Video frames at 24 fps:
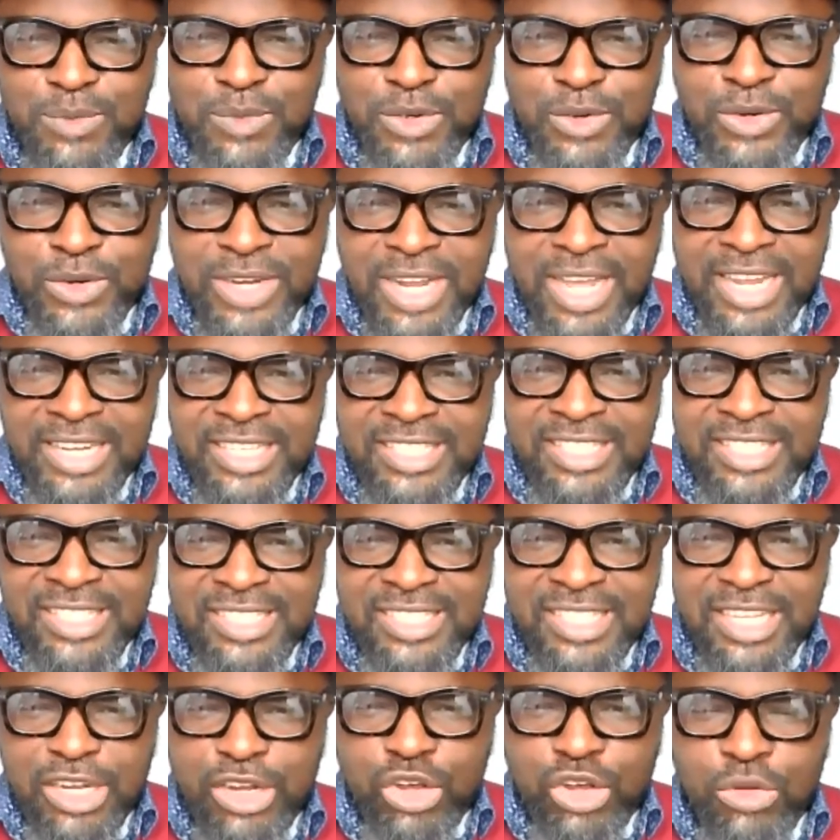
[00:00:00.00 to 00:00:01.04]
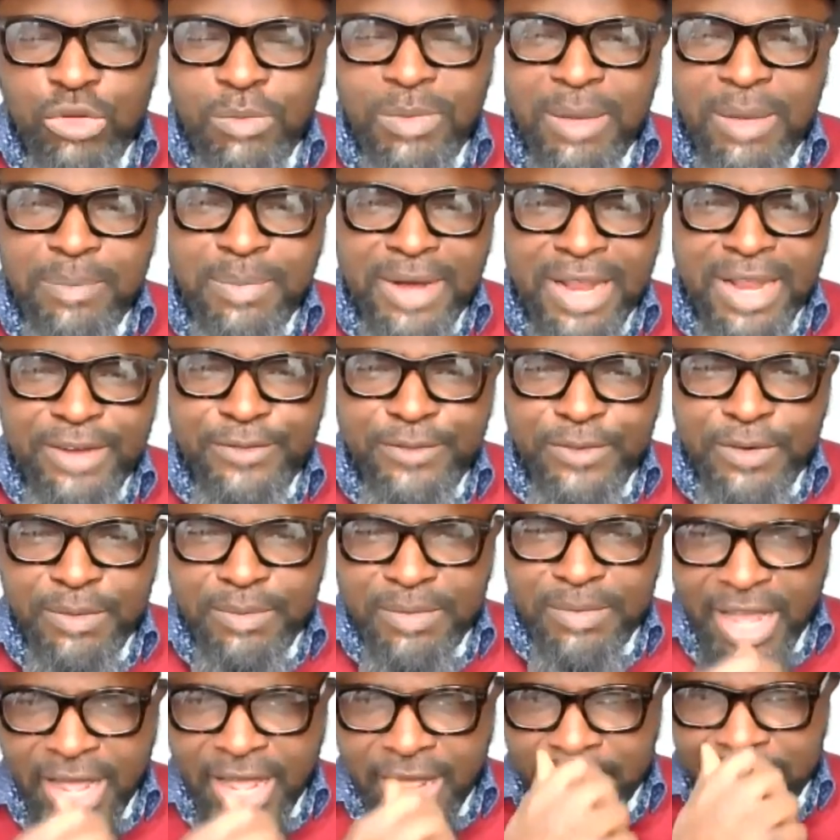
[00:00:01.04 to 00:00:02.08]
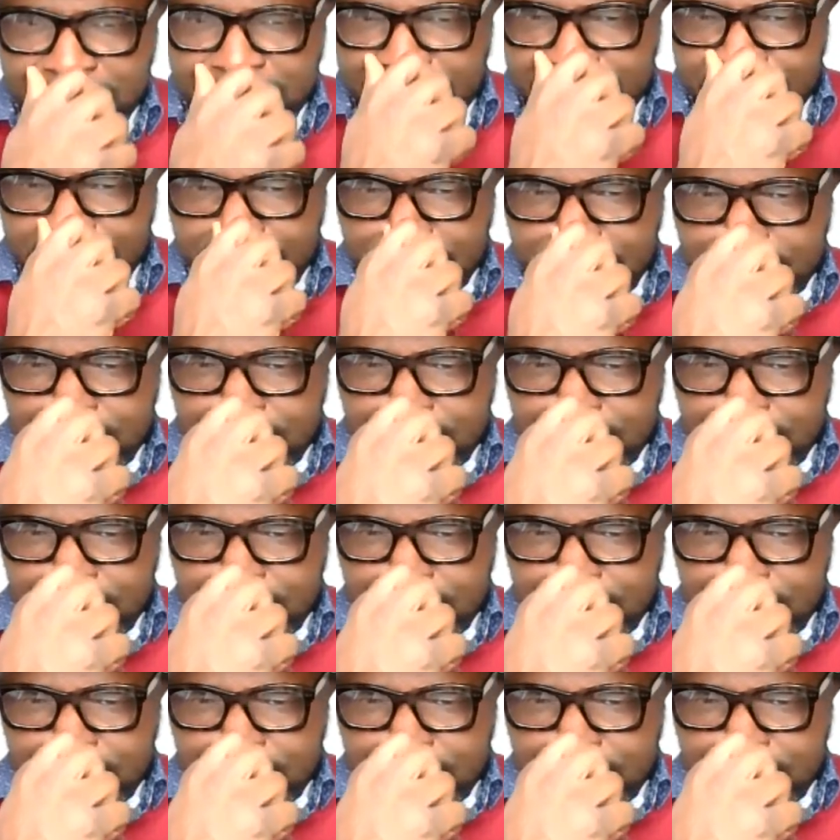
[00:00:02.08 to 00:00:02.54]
you know that this is a global platform now.